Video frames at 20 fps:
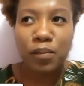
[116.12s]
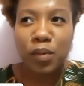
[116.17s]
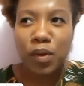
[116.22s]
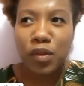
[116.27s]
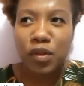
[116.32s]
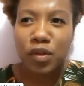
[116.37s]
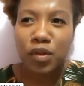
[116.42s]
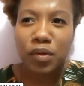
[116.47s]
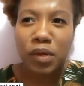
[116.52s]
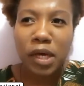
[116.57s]
one
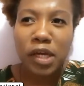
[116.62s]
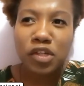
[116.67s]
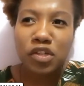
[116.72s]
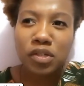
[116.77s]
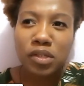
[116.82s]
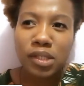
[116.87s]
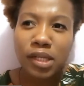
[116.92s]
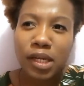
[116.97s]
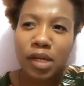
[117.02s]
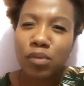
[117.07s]
of the
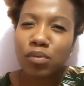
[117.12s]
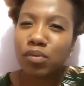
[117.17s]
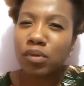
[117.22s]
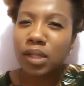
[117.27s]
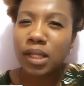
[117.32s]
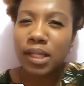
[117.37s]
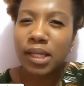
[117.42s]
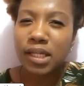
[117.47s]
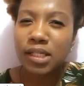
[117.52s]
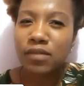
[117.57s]
locations that I'd
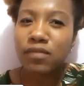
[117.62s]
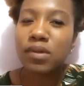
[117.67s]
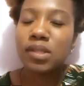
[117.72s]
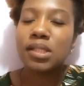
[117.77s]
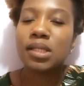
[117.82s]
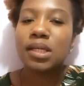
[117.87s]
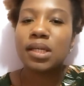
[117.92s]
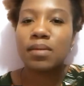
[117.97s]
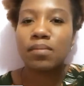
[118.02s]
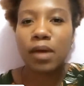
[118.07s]
really like to
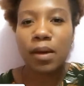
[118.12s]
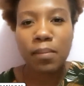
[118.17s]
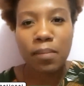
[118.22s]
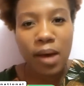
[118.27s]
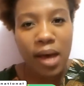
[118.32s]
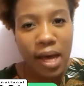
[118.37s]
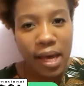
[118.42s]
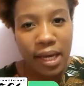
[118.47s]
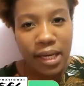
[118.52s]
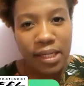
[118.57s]
visit in my
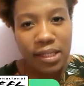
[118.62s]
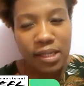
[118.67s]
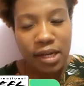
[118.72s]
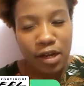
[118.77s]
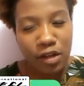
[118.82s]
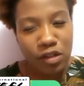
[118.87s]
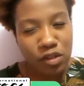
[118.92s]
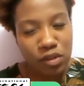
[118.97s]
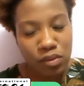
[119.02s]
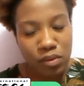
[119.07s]
mind. I
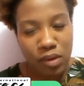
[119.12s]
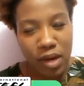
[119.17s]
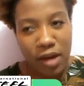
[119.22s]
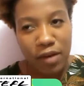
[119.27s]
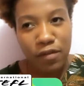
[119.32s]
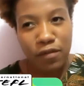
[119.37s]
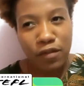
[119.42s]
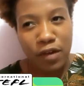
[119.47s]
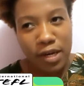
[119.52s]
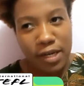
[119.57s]
also had a
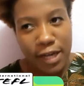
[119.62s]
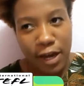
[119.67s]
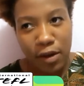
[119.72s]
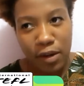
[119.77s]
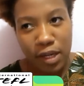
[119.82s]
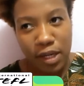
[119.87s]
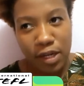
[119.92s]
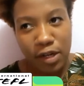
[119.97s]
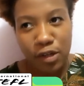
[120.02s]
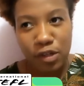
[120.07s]
friend out
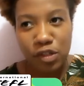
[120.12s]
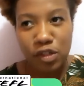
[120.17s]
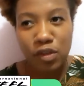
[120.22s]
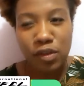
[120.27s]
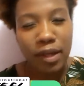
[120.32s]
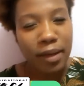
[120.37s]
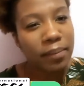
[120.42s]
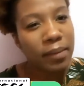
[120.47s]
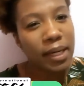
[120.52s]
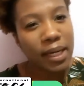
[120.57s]
here, so
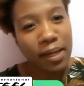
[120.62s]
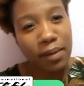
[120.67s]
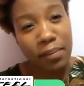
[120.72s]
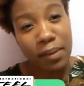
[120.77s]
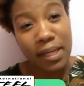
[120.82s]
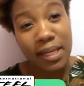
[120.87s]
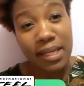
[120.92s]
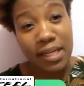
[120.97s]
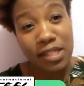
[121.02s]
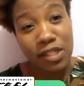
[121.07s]
that made it a
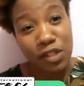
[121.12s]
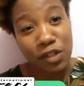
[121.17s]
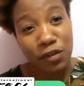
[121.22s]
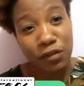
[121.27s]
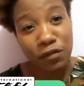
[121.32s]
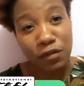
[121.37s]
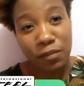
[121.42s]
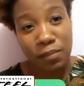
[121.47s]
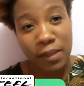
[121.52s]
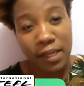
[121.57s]
bit easier
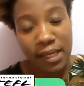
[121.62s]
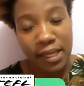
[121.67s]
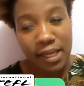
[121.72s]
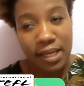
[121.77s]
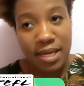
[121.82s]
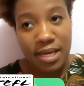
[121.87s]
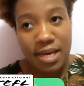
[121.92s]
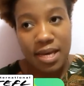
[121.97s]
for me.